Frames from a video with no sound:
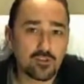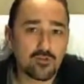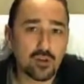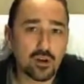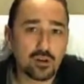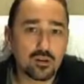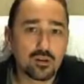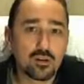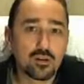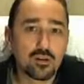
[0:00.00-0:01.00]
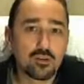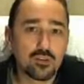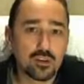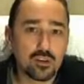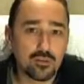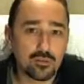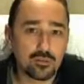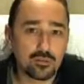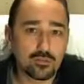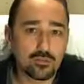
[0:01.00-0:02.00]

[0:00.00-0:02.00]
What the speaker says: drugged the youth.